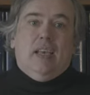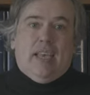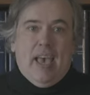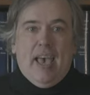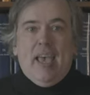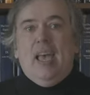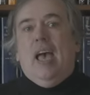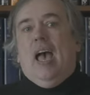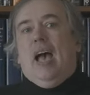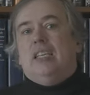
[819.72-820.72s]
K.
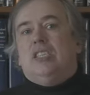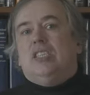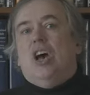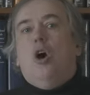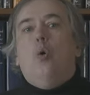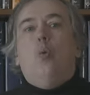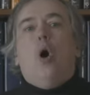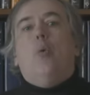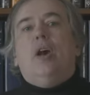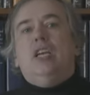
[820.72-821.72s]
And so
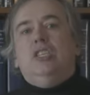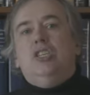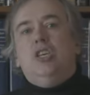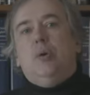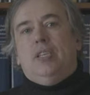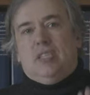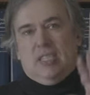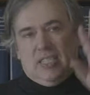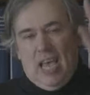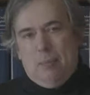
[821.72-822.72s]
what we're going to do is the
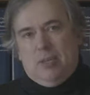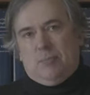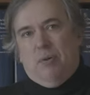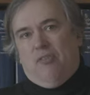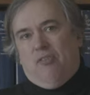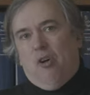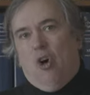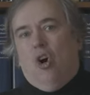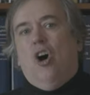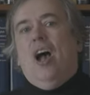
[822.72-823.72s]
same as
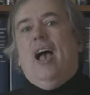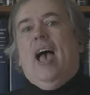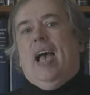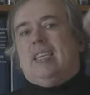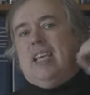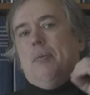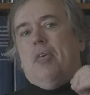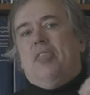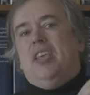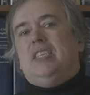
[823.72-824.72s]
before, except
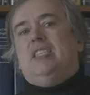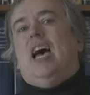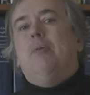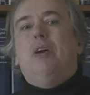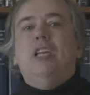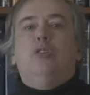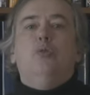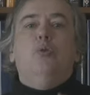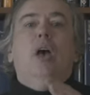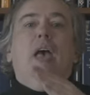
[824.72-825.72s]
that this time we're going
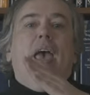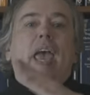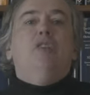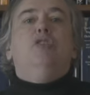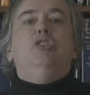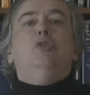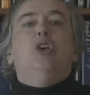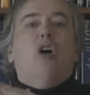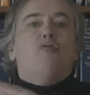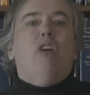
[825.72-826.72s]
to introduce
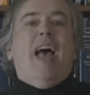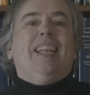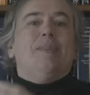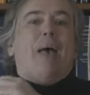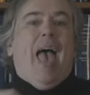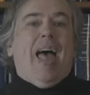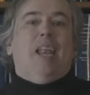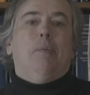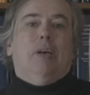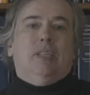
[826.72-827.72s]
a random
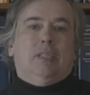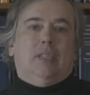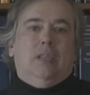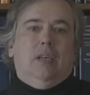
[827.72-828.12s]
element